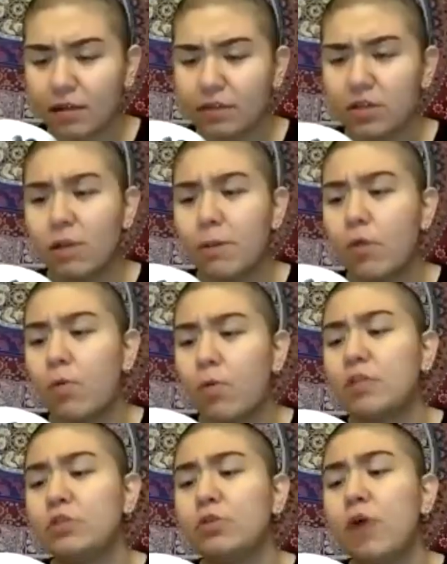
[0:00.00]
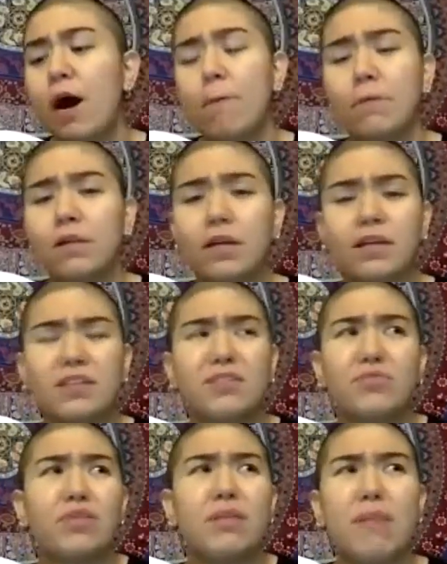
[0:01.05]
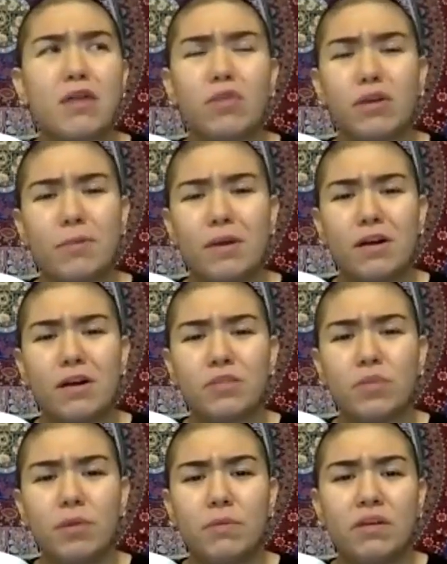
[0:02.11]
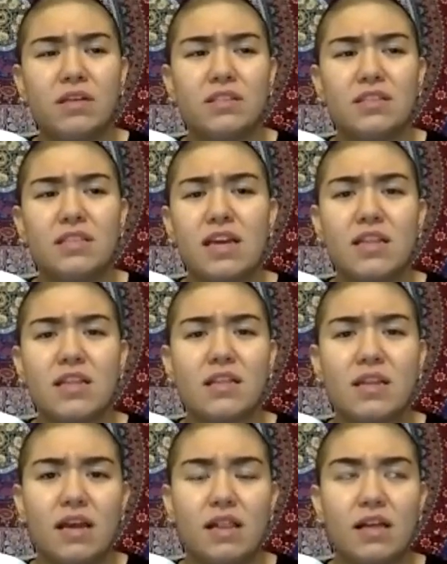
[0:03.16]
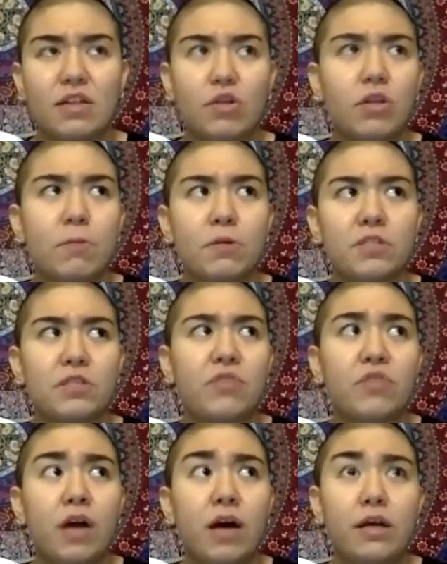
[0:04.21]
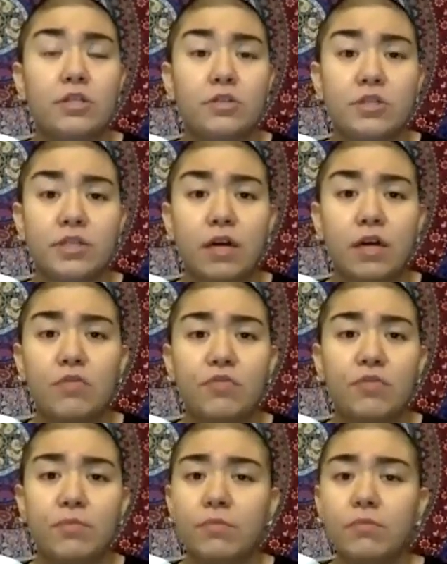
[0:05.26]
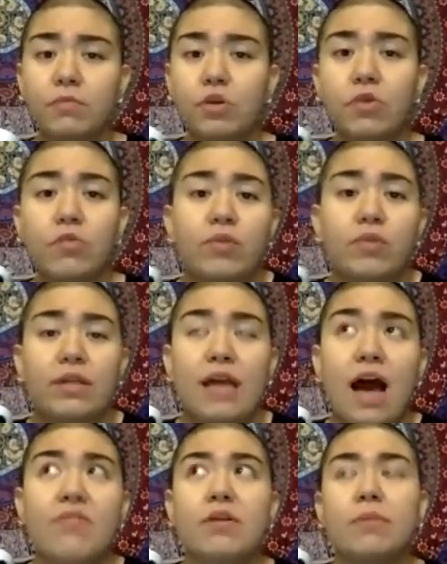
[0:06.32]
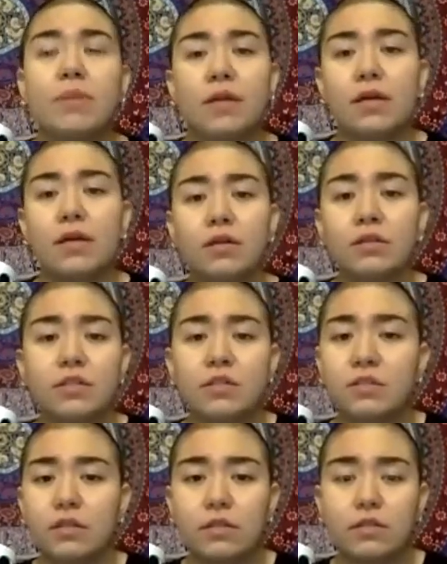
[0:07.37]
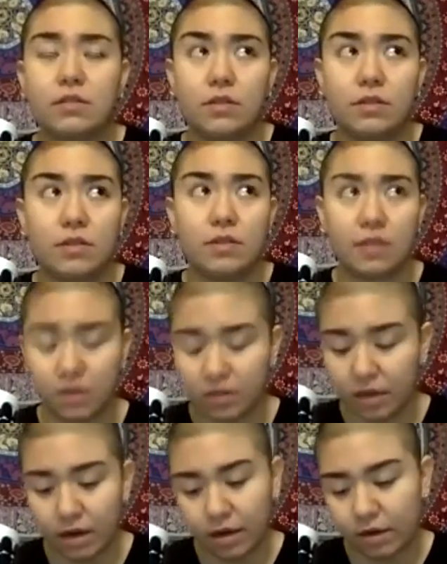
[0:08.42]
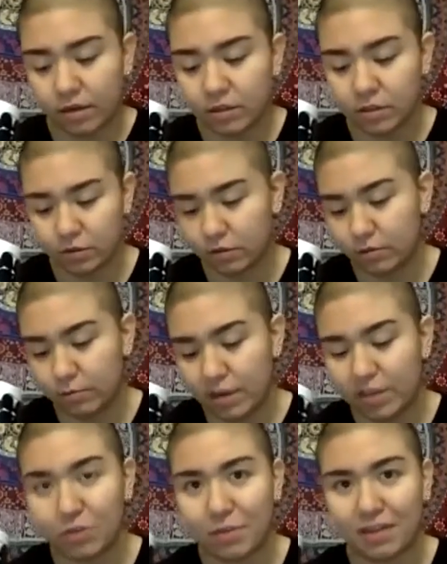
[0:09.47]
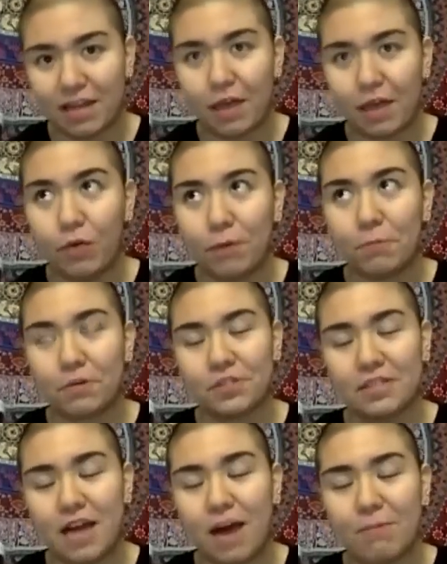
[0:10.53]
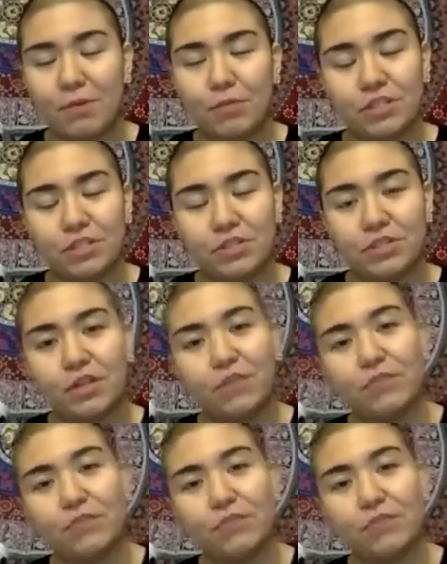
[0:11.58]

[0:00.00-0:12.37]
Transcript: all about what makes you happy. Like, it doesn't really matter what your parents want, because in the end of the day, like, the only person you've got is yourself. You don't really have anybody else till the day that you die. So might as well make that one person happy, which is yourself.